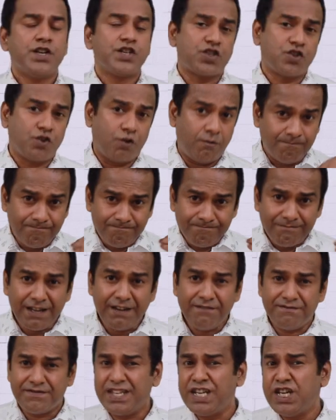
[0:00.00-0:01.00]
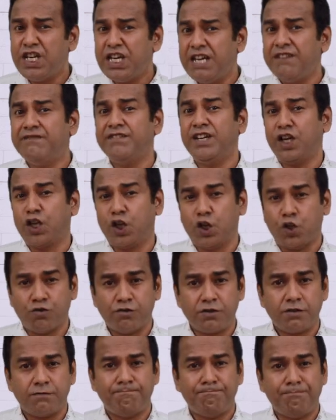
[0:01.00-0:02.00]
So if the evening
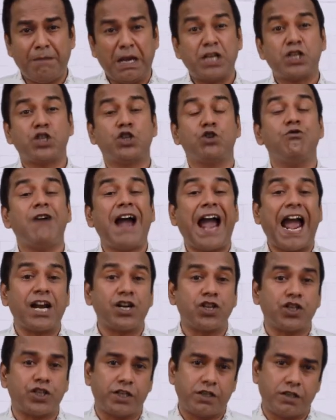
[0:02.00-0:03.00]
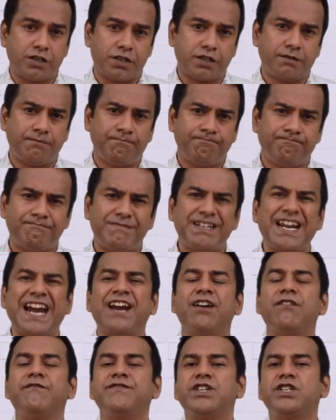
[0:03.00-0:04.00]
news makes you anxious,
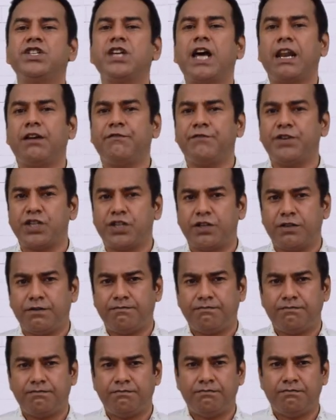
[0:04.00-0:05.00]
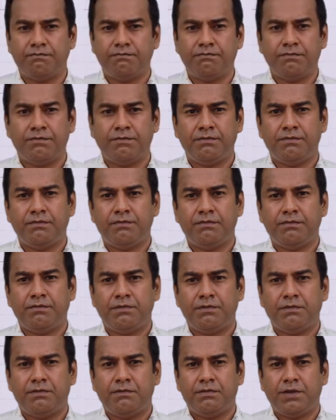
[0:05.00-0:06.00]
turn off the television.
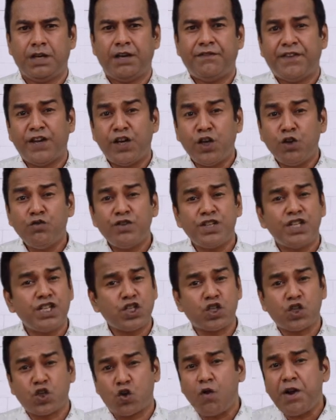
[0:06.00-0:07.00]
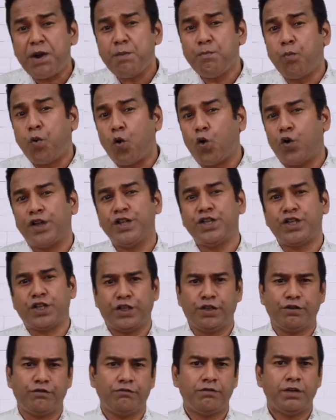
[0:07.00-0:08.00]
If a news is so important
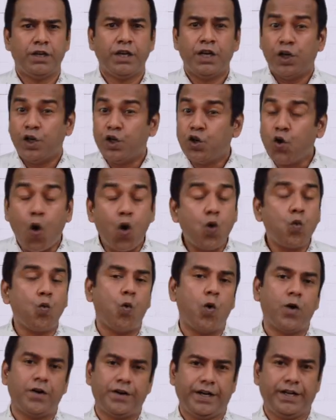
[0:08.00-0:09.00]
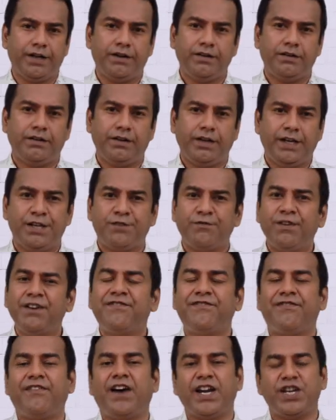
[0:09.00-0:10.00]
to you, don't worry, it
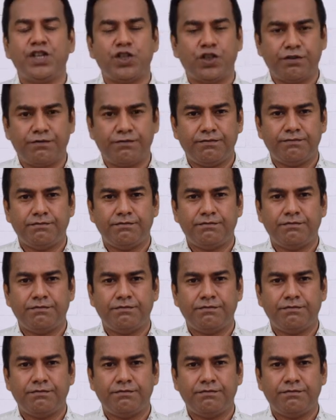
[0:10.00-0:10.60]
will find you.